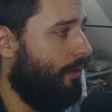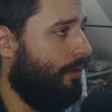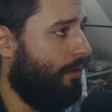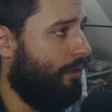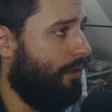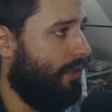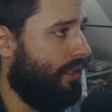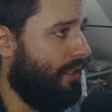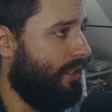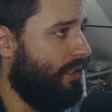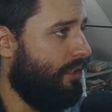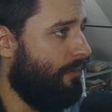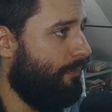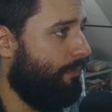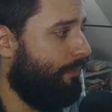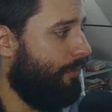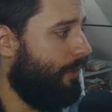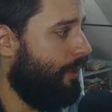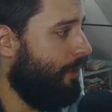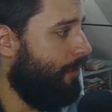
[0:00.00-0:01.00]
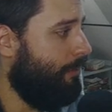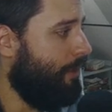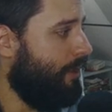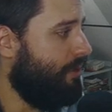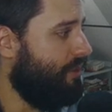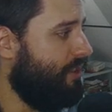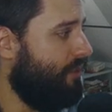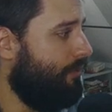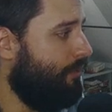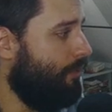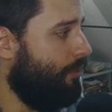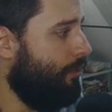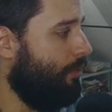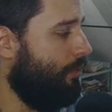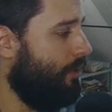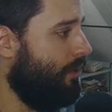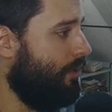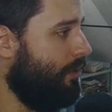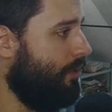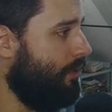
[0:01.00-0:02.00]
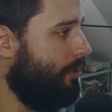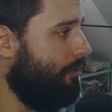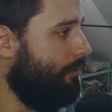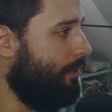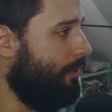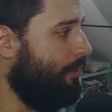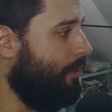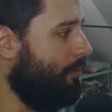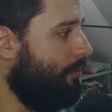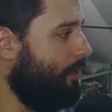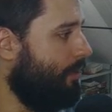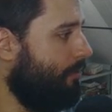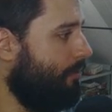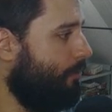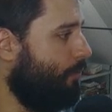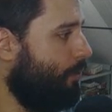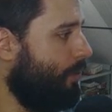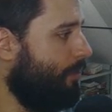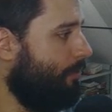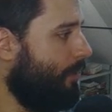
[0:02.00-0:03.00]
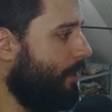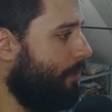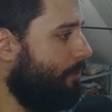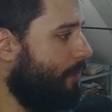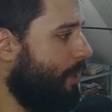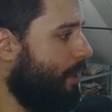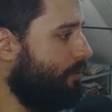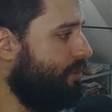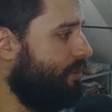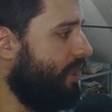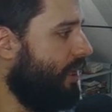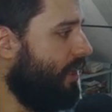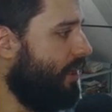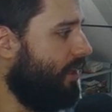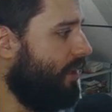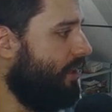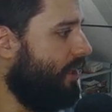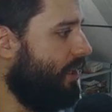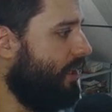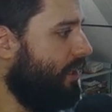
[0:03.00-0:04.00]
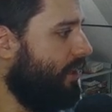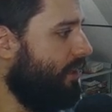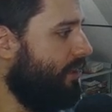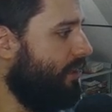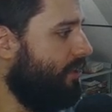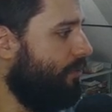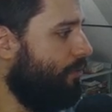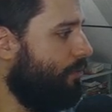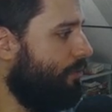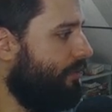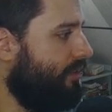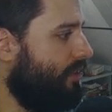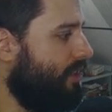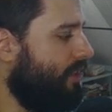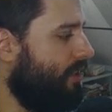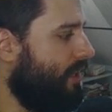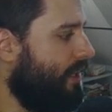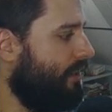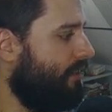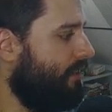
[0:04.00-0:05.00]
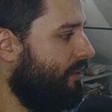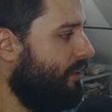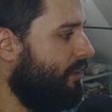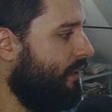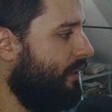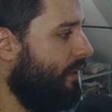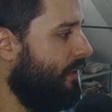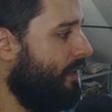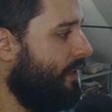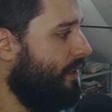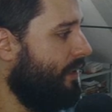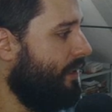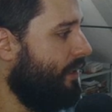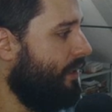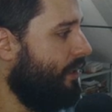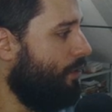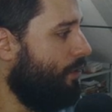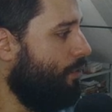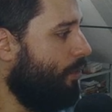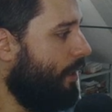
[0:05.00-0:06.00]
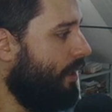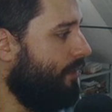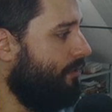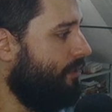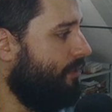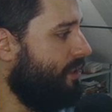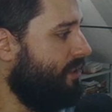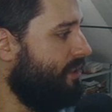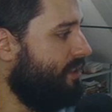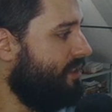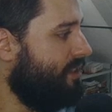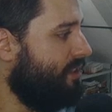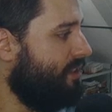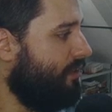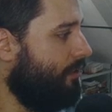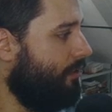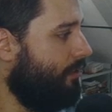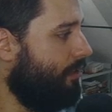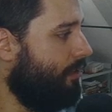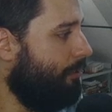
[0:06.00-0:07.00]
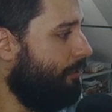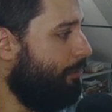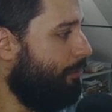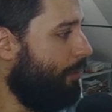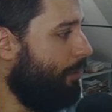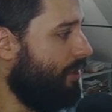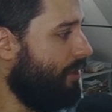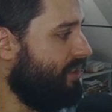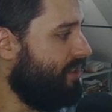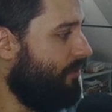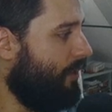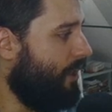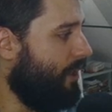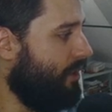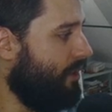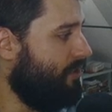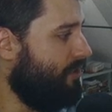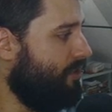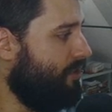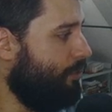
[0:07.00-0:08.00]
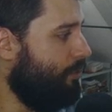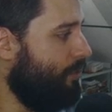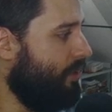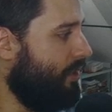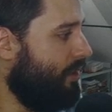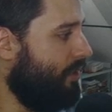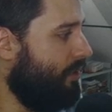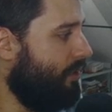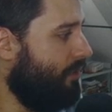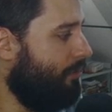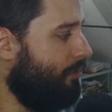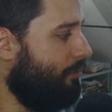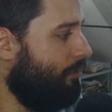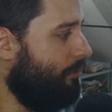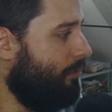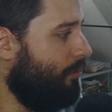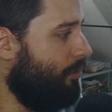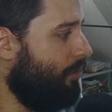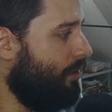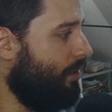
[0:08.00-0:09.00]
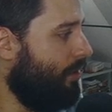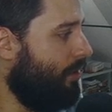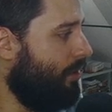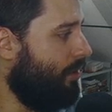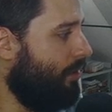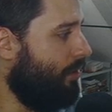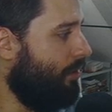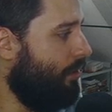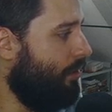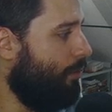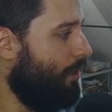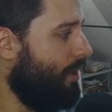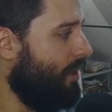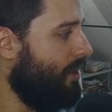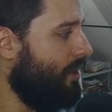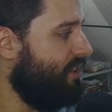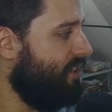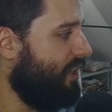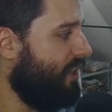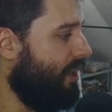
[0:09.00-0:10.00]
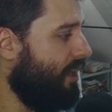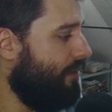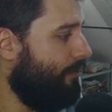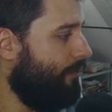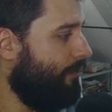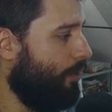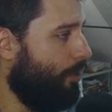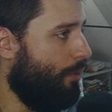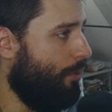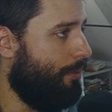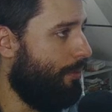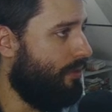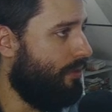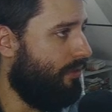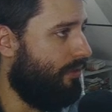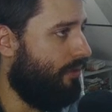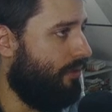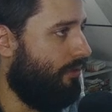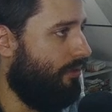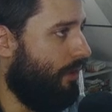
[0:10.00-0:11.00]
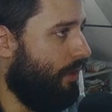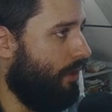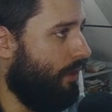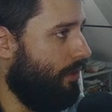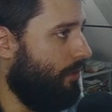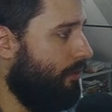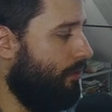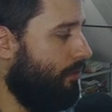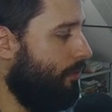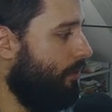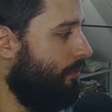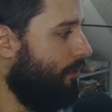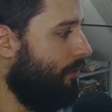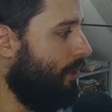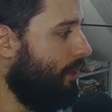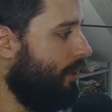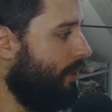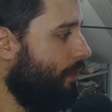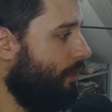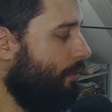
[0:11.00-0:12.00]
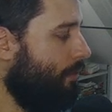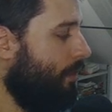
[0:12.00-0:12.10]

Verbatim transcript: key because if you look maybe with my mouse, yeah, I can highlight it. You see that you have this plus files. So the lowercase f opens files. So if I now